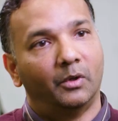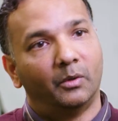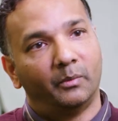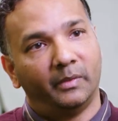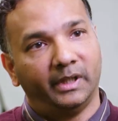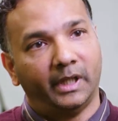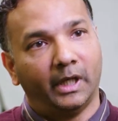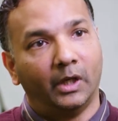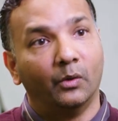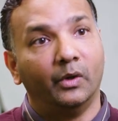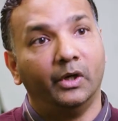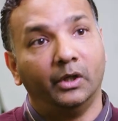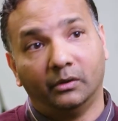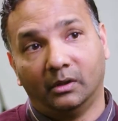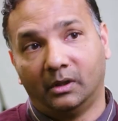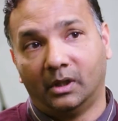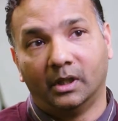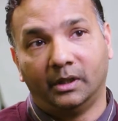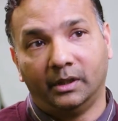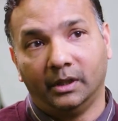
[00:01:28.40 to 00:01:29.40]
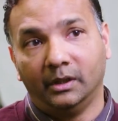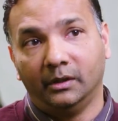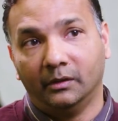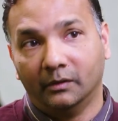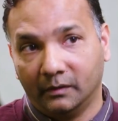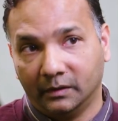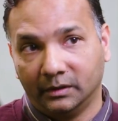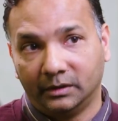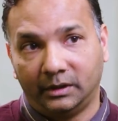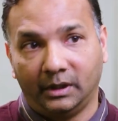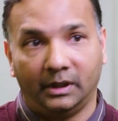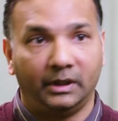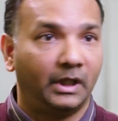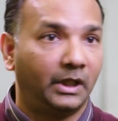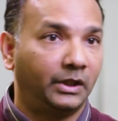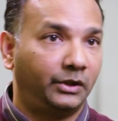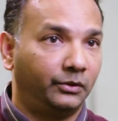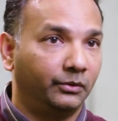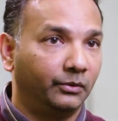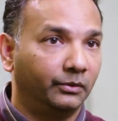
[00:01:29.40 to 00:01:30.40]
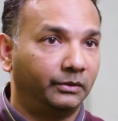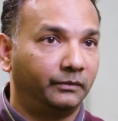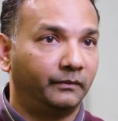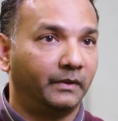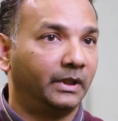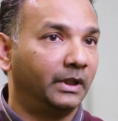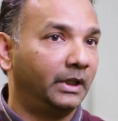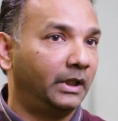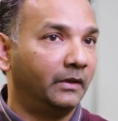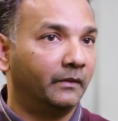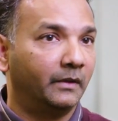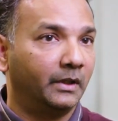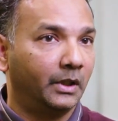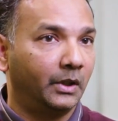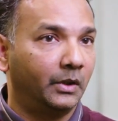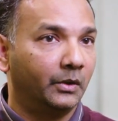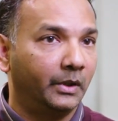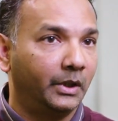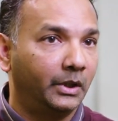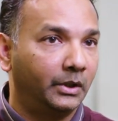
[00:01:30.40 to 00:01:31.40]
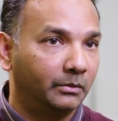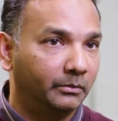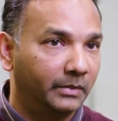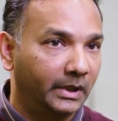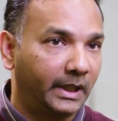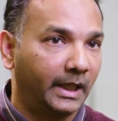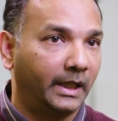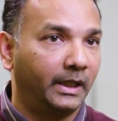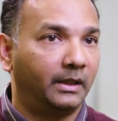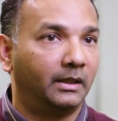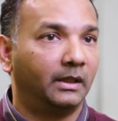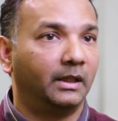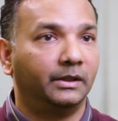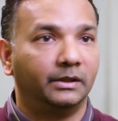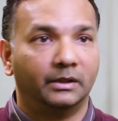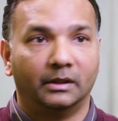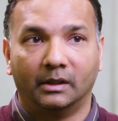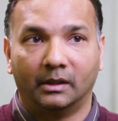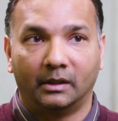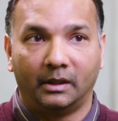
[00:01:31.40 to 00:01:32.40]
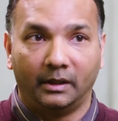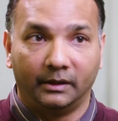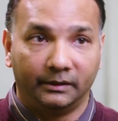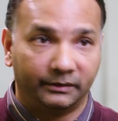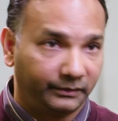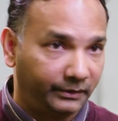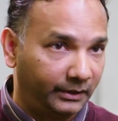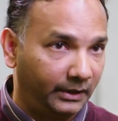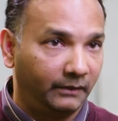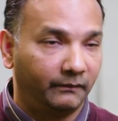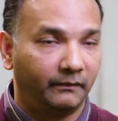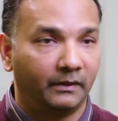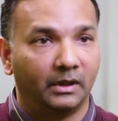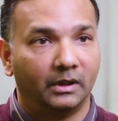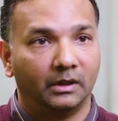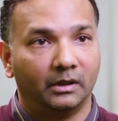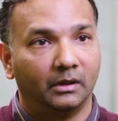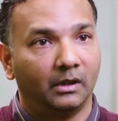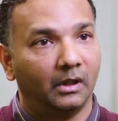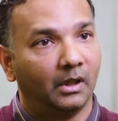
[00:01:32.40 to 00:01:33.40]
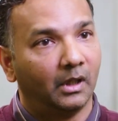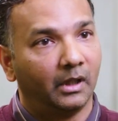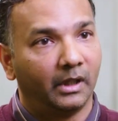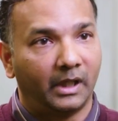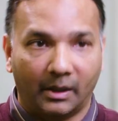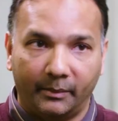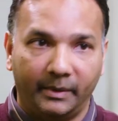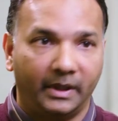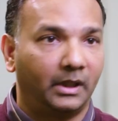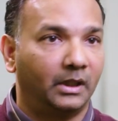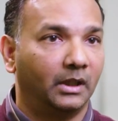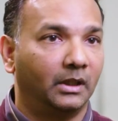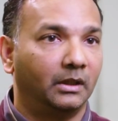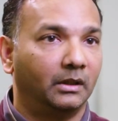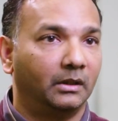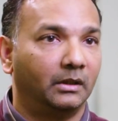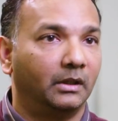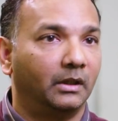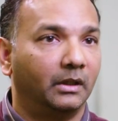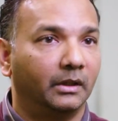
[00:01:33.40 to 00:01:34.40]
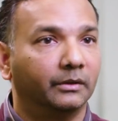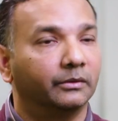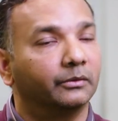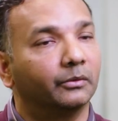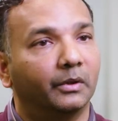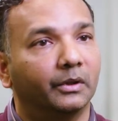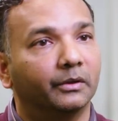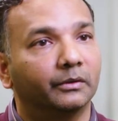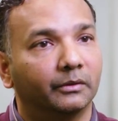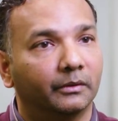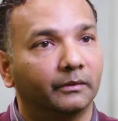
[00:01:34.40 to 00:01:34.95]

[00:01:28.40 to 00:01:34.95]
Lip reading: moment they go into Curtin University, they choose whether they want to go into mechanical engineering, civil, chemical, and so on.